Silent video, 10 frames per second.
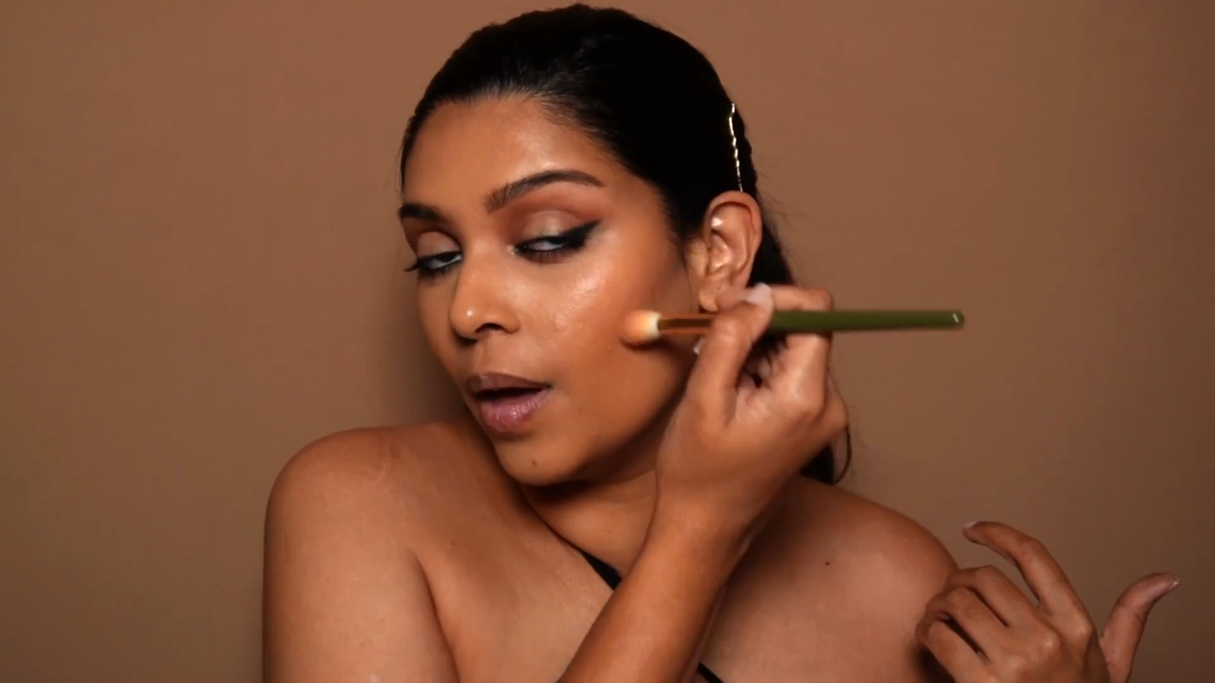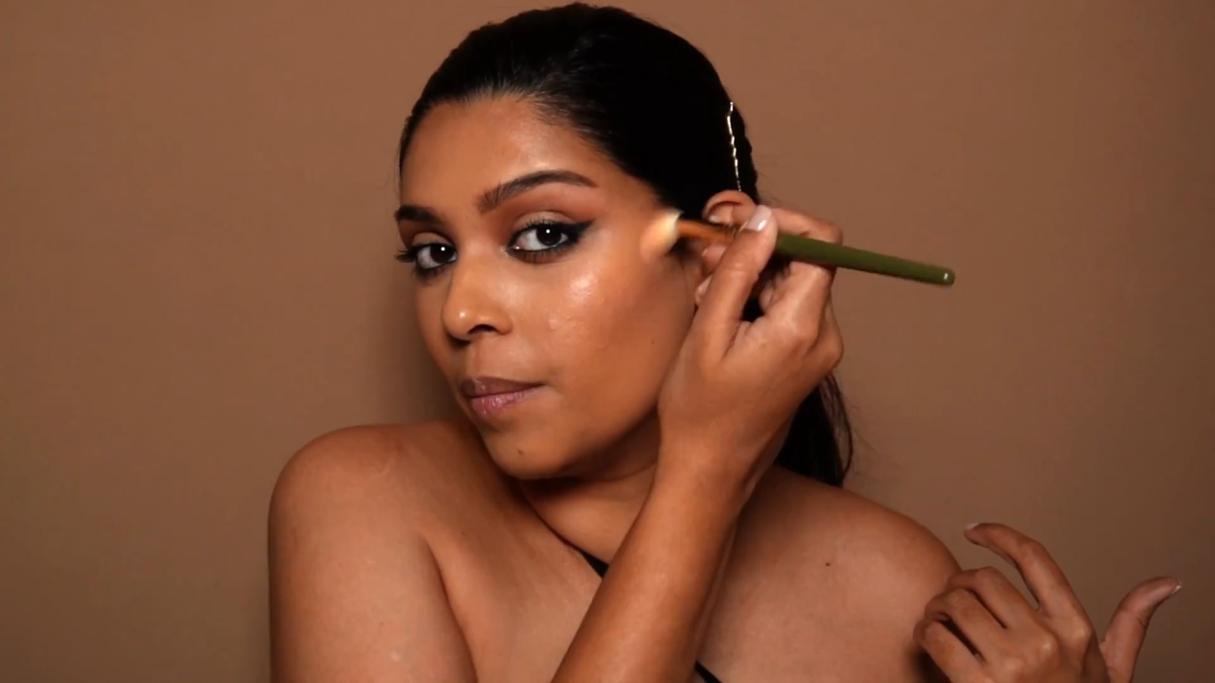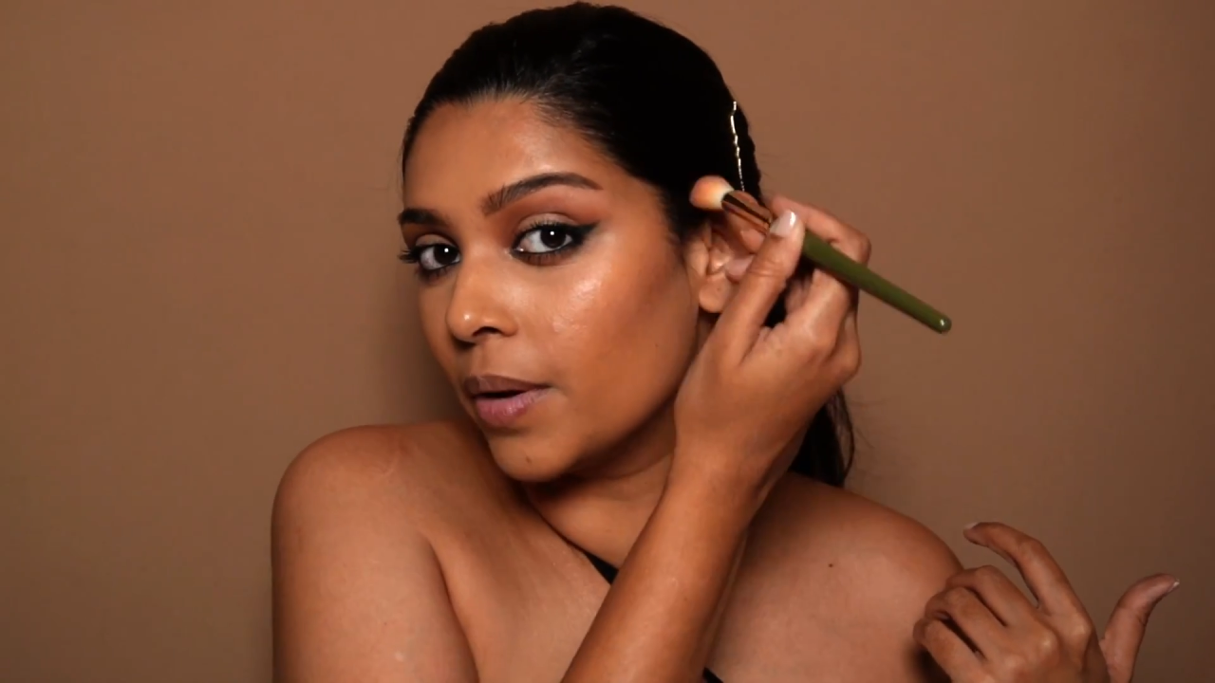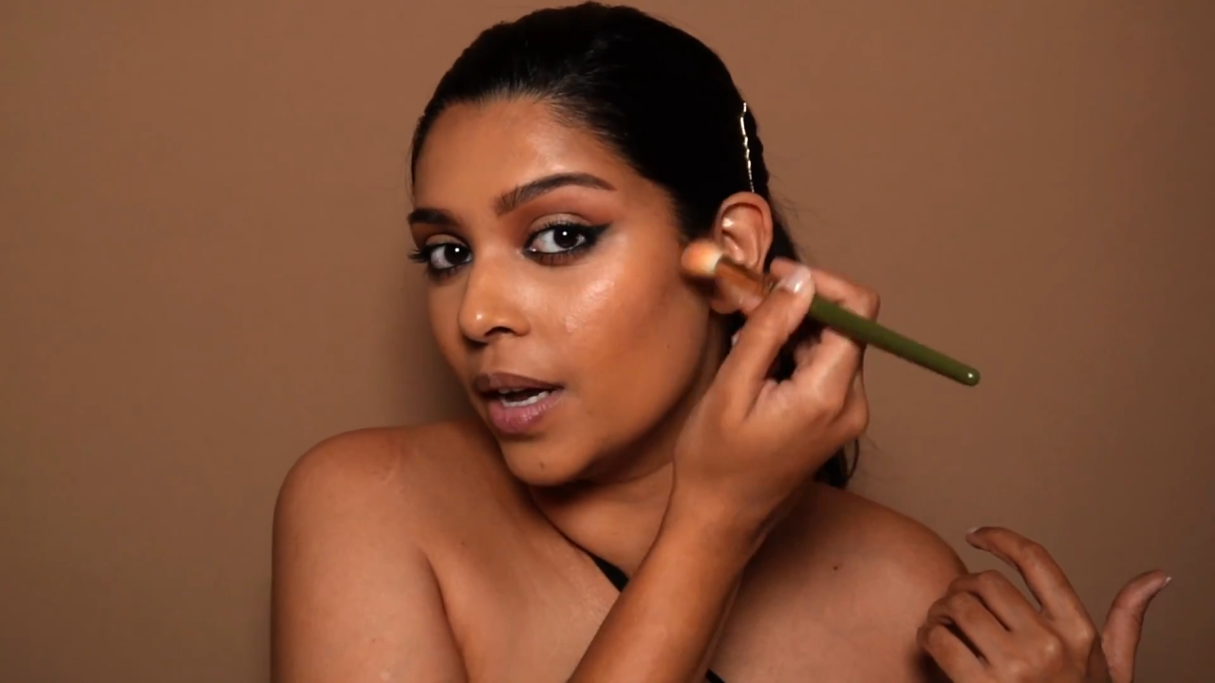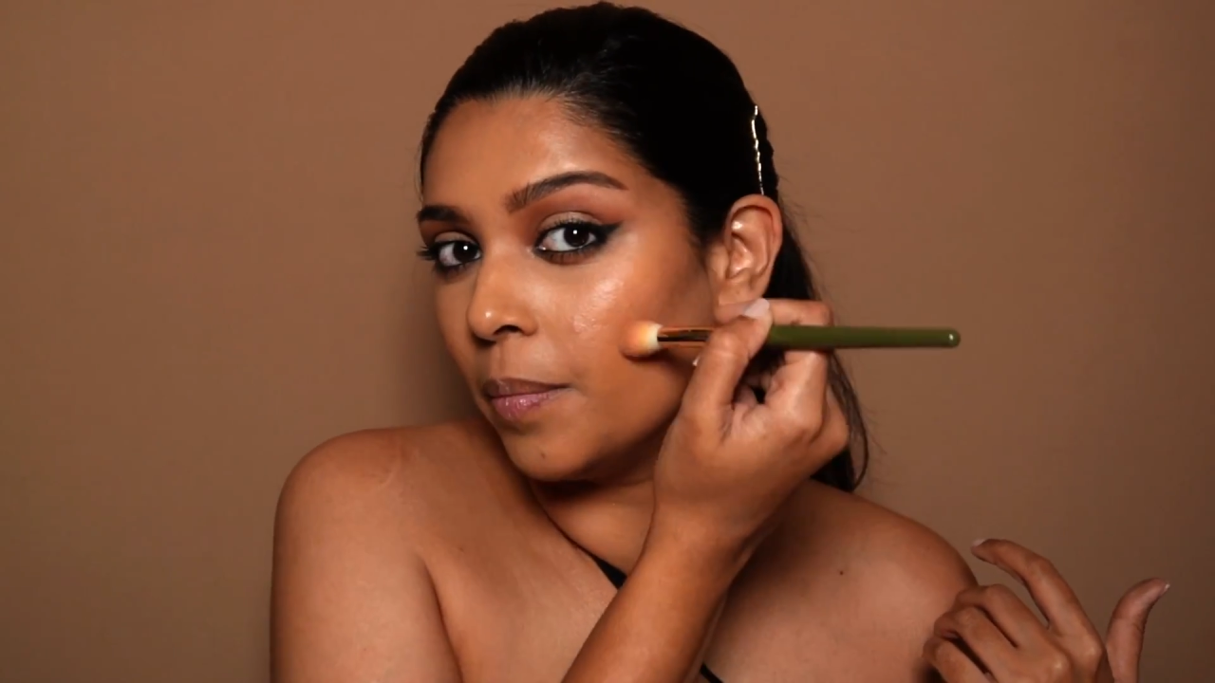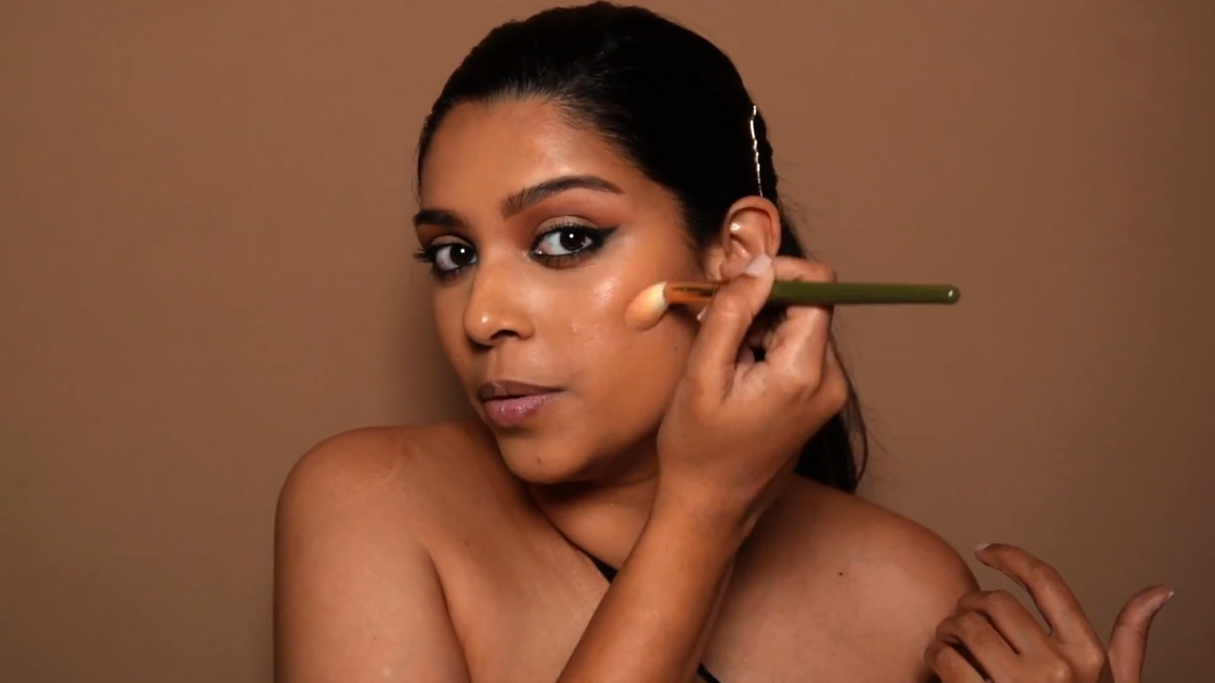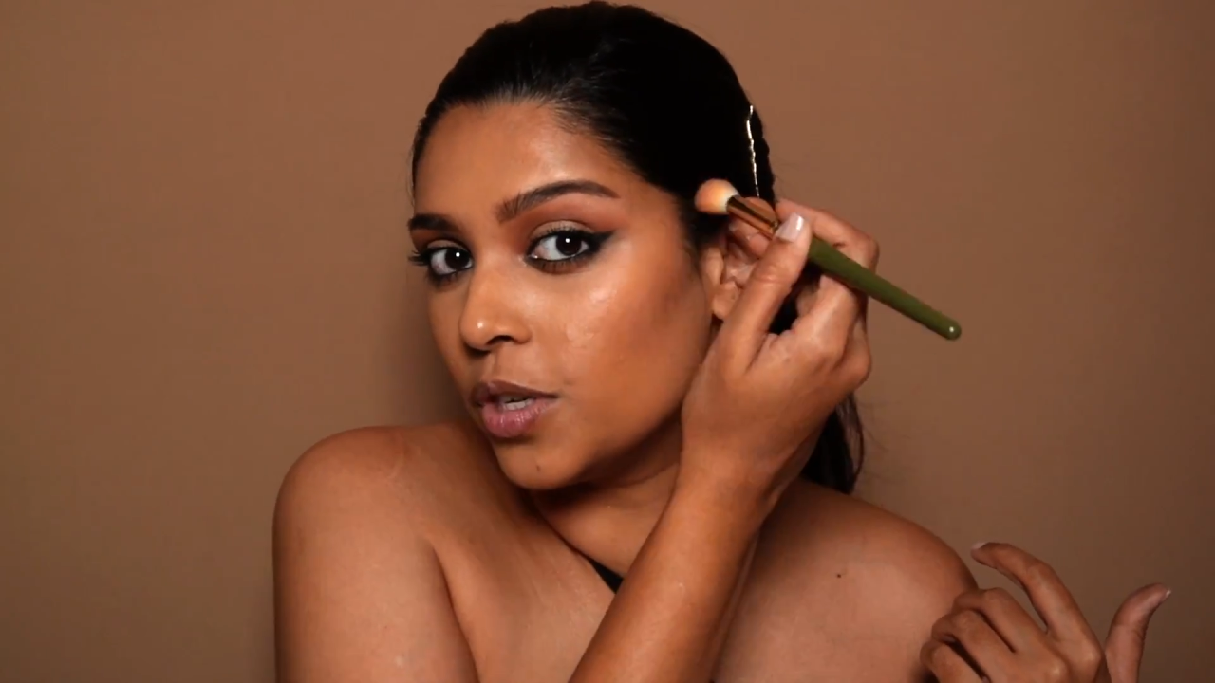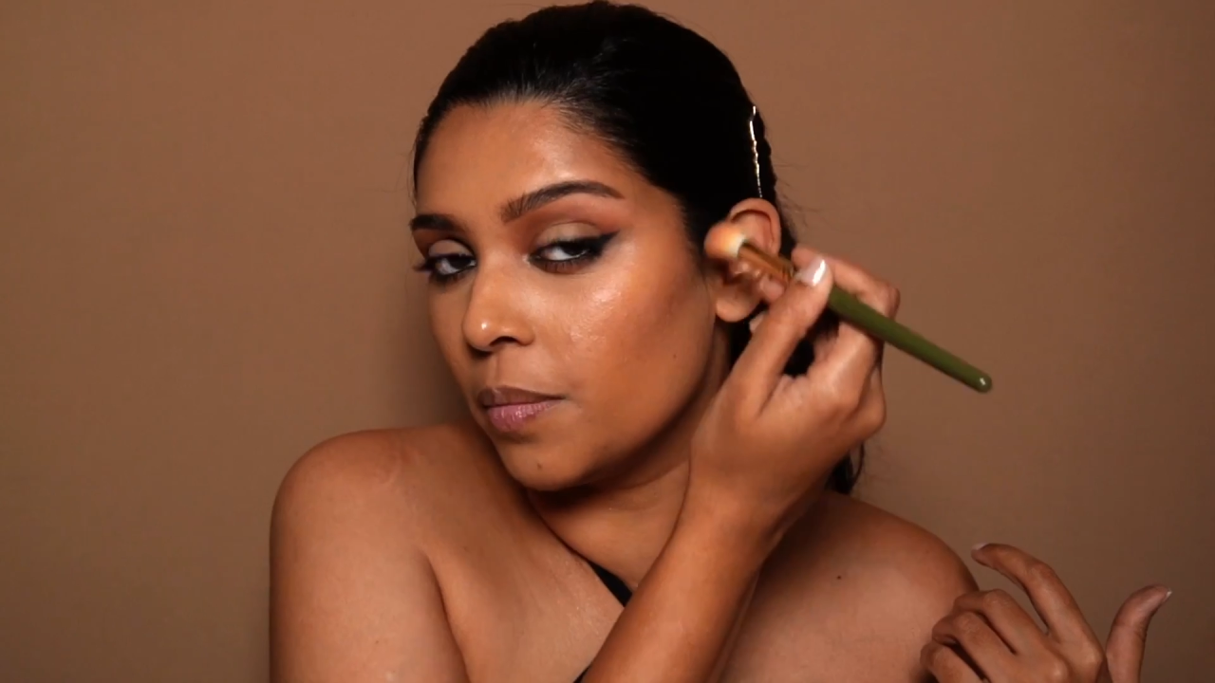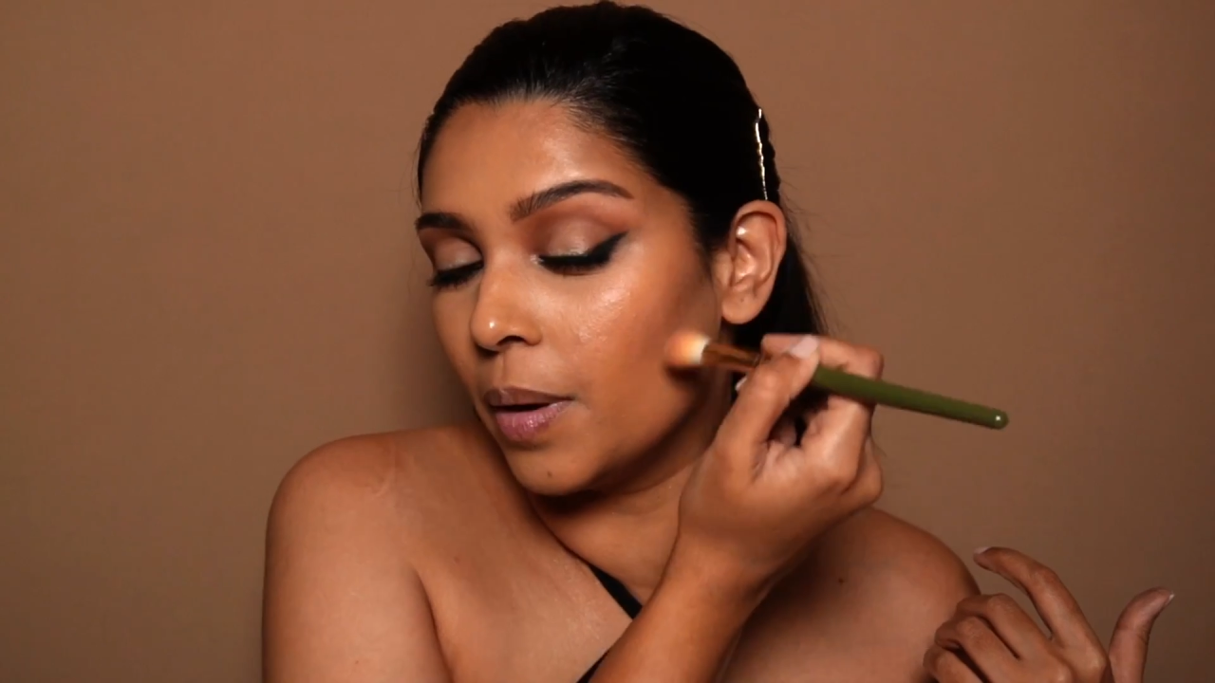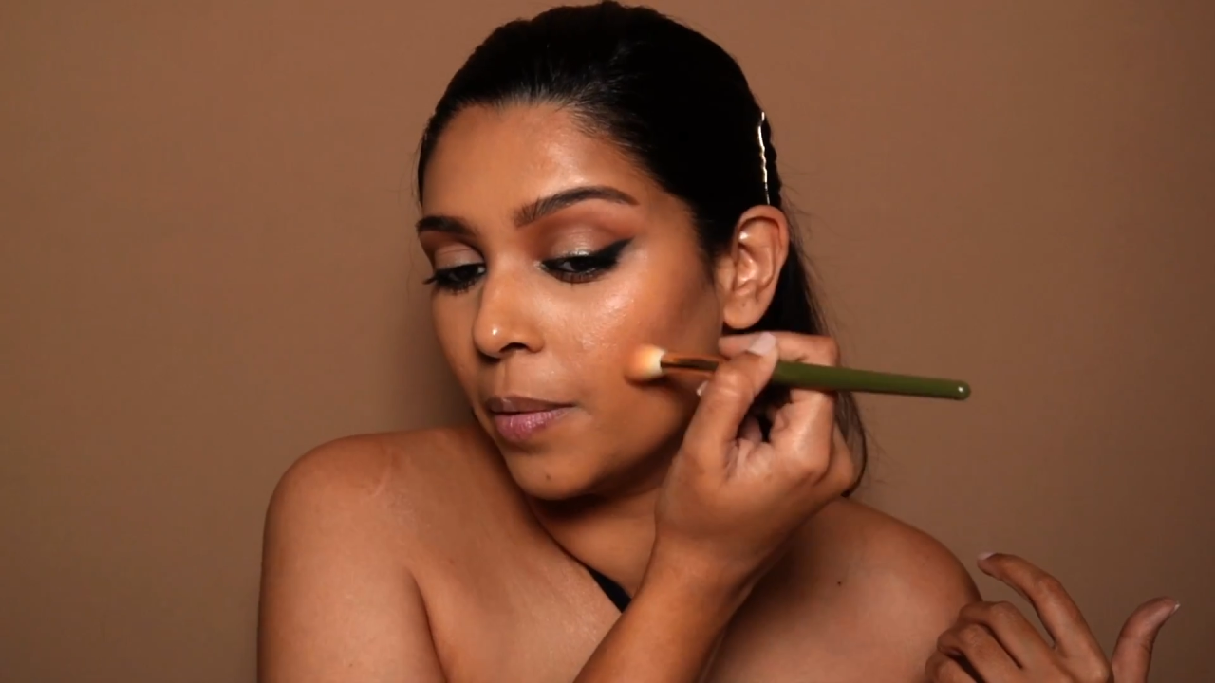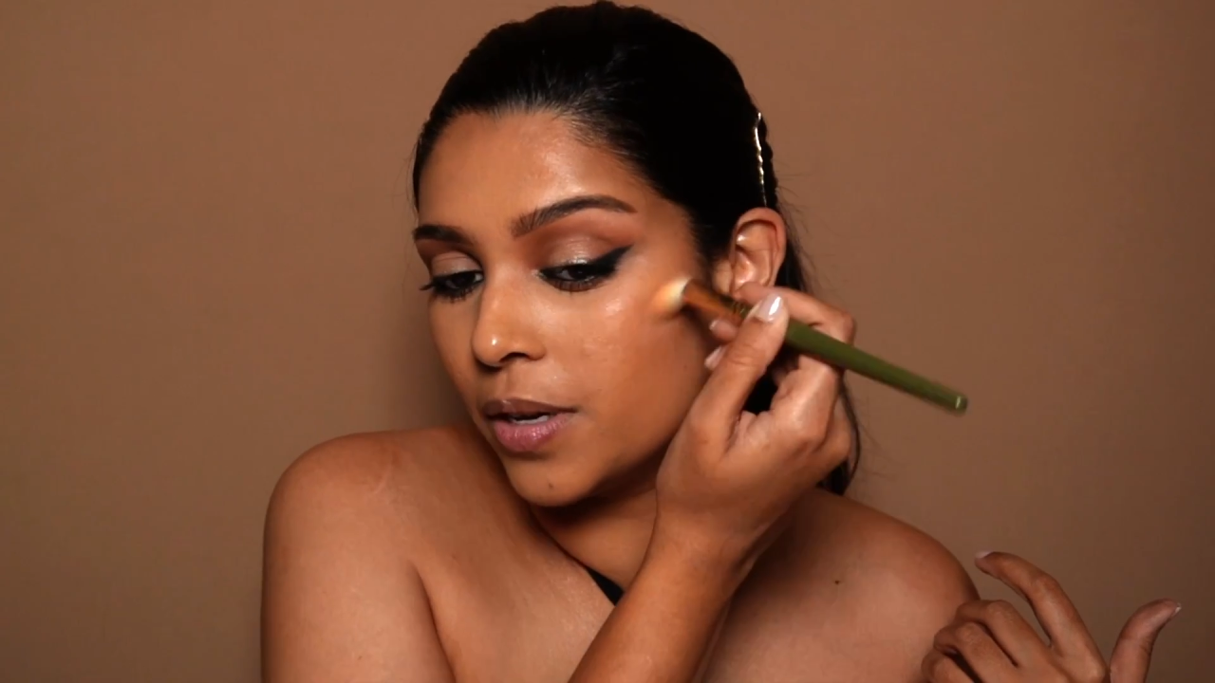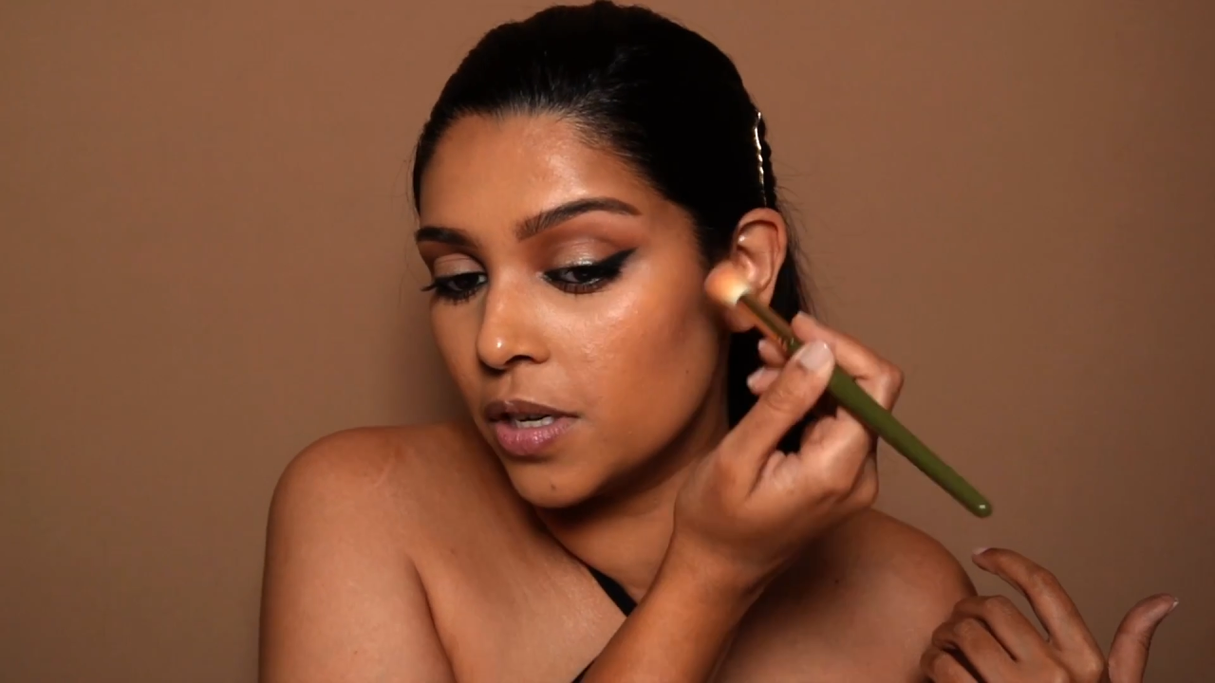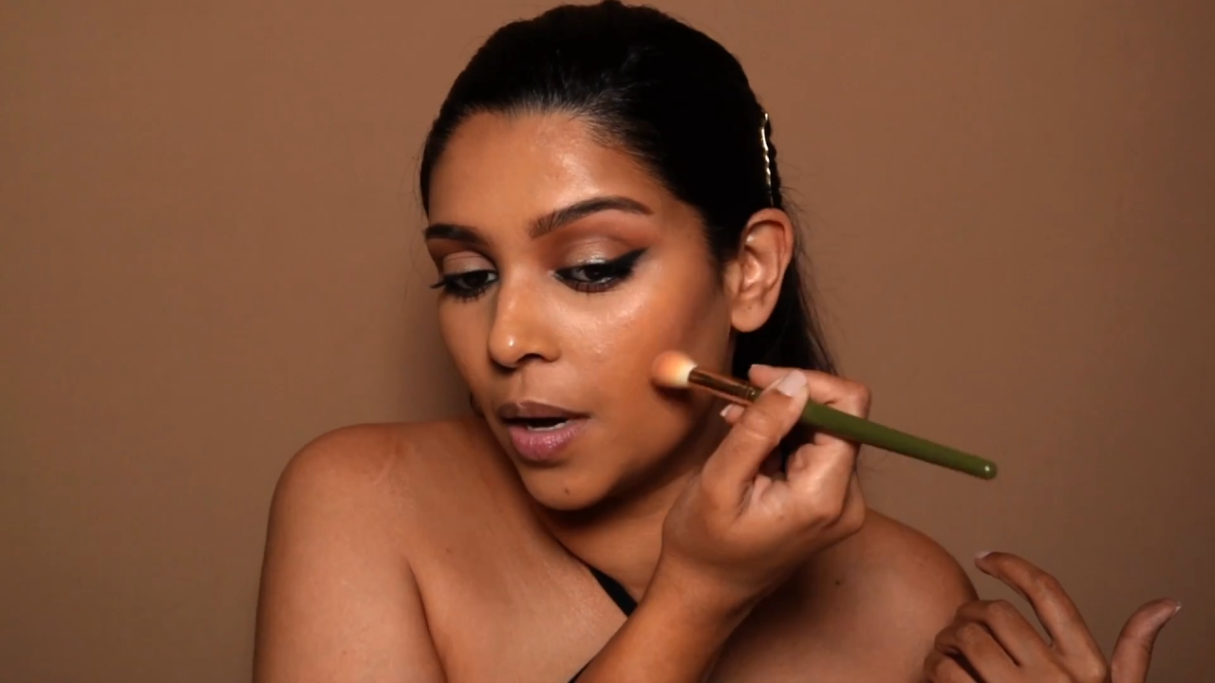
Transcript: kind of pushing my brush